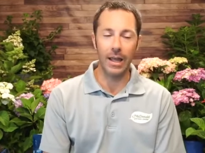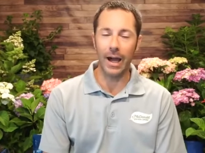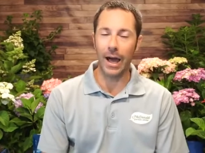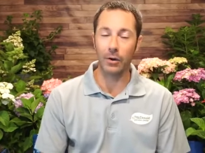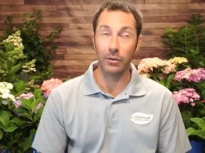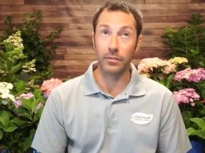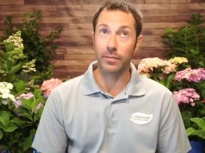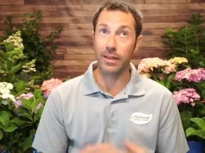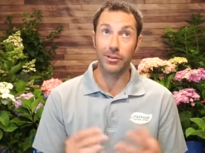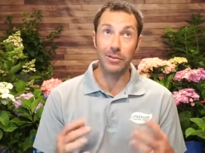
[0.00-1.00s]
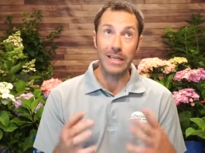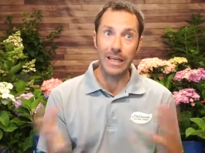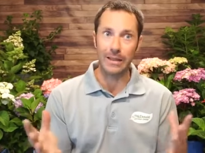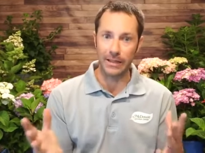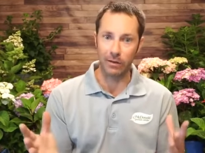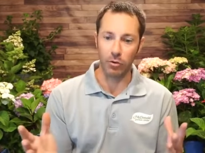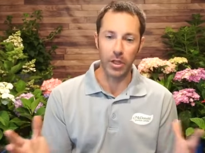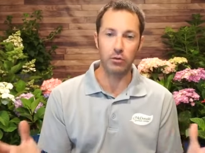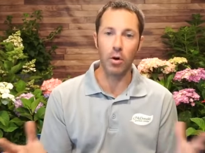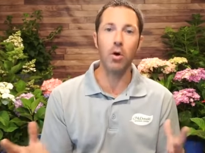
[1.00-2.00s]
I don't think there's anything that
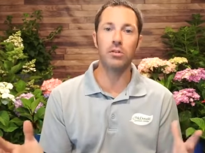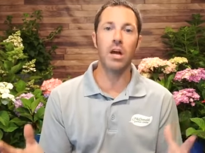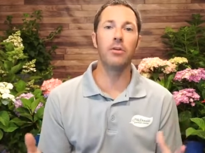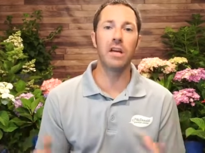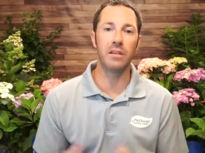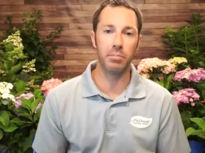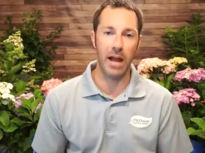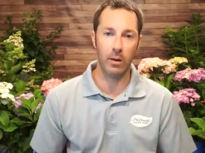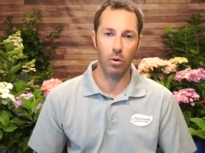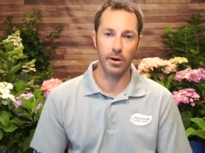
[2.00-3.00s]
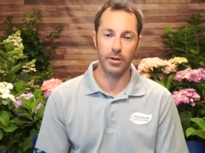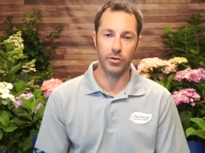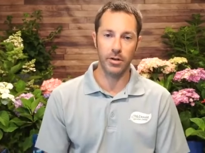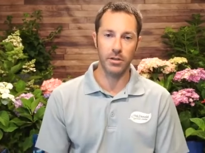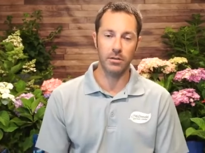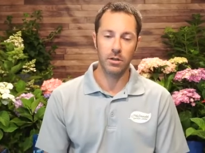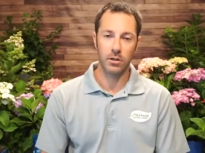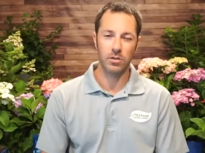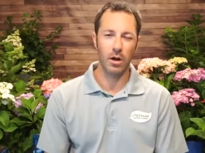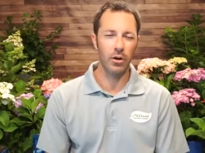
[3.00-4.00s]
really grows underneath black walnut trees.
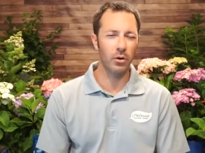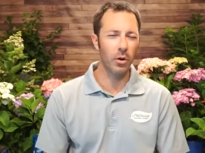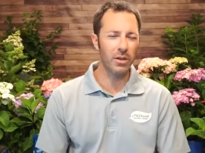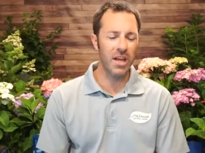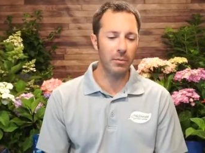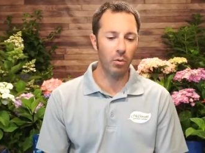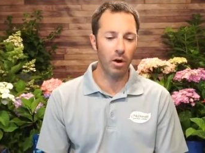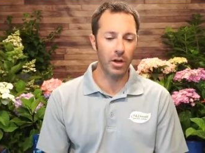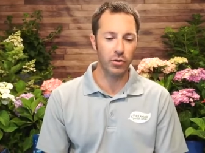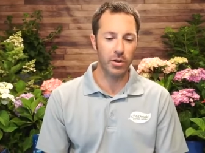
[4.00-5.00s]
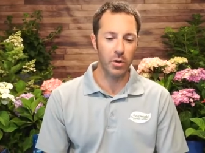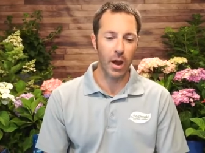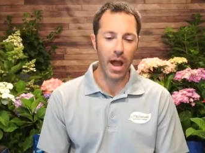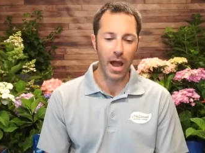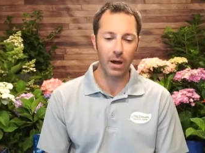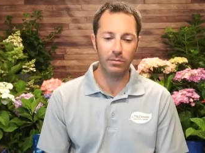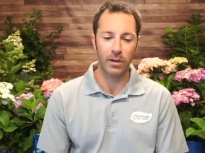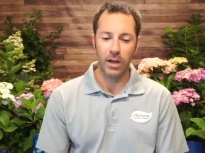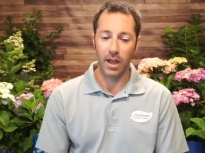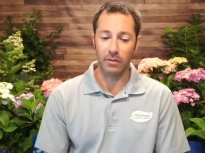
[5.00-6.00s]
So I don't know what type of walnut tree you have.
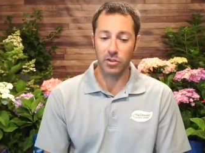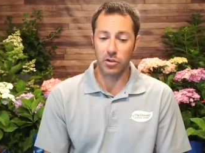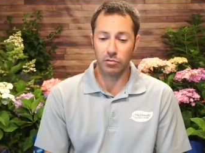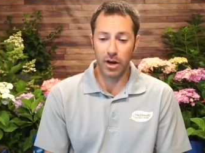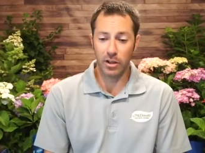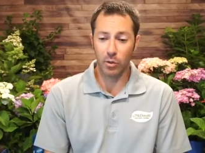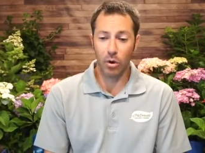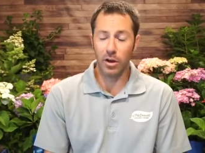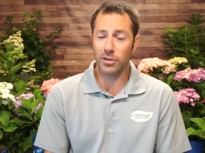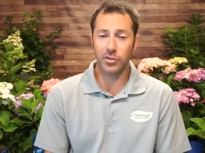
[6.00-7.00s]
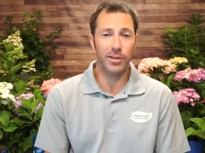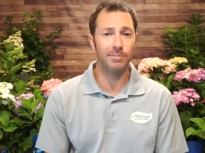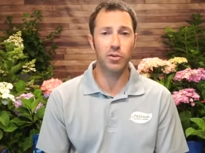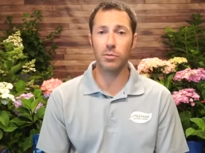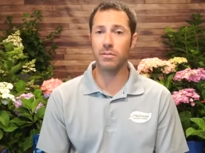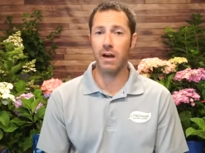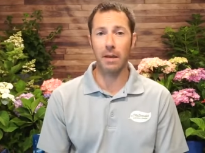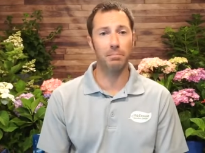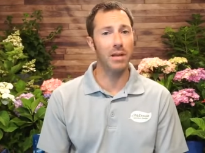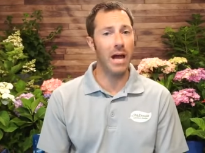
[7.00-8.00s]
If it's just a regular walnut tree, should be fine.
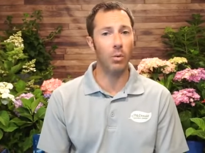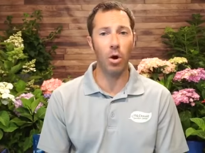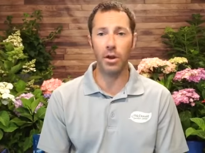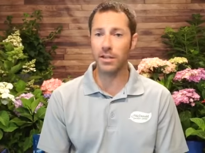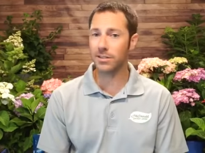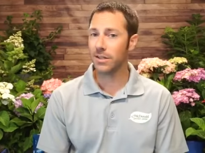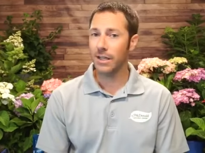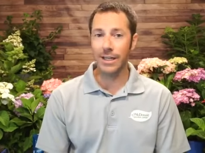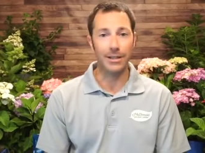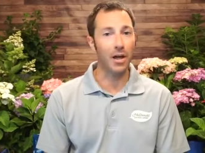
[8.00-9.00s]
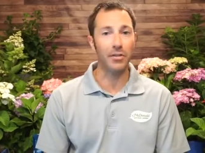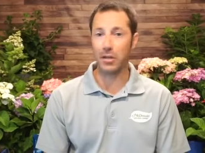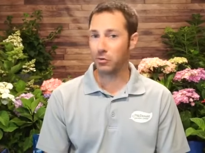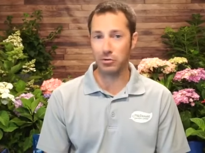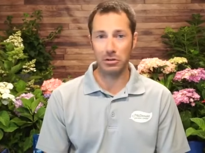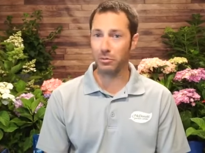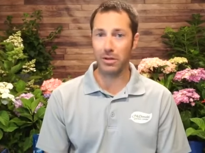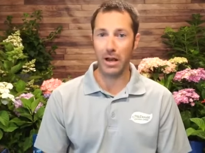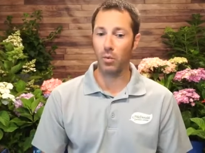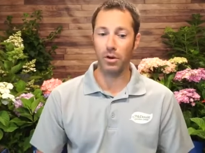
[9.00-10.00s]
Black walnuts, nothing grows under
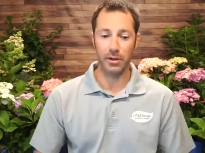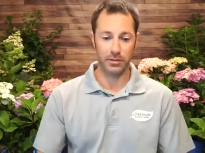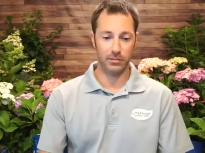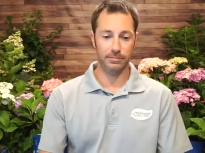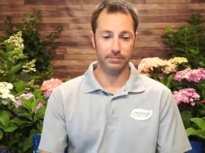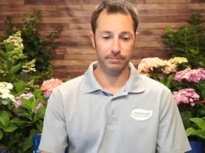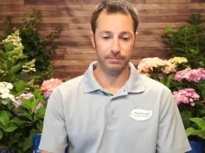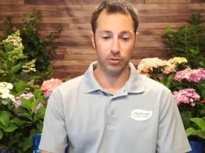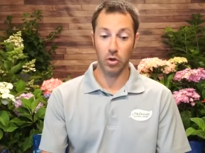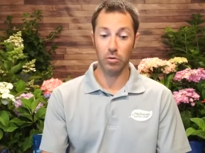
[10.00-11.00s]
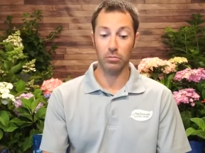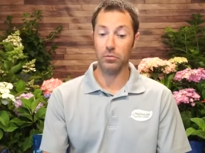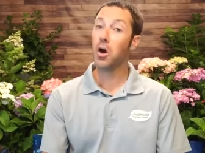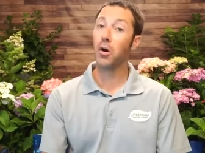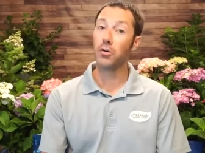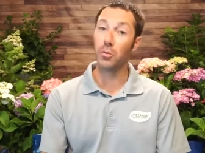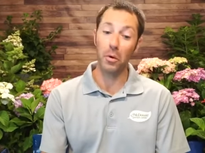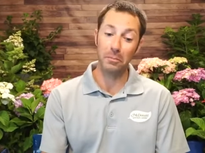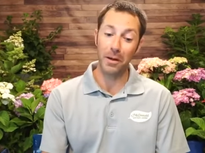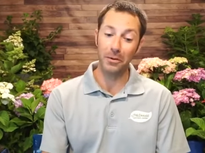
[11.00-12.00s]
black walnuts. So no, you
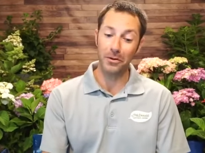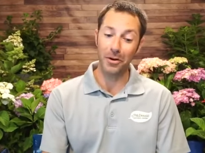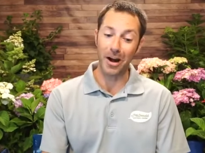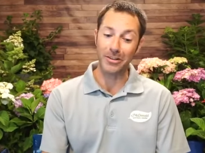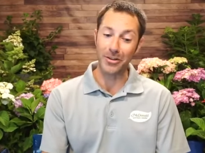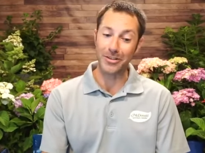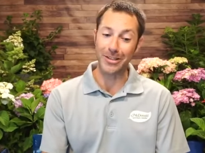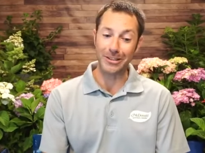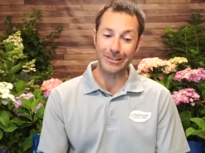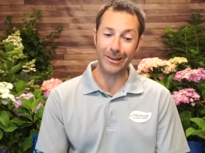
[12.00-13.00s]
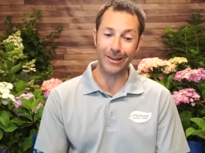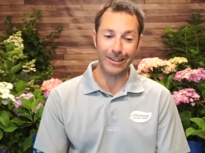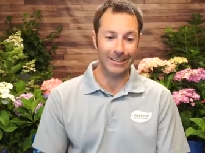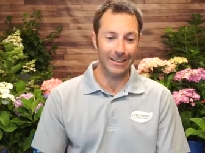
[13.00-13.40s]
won't be able to grow hydrangeas there, sorry.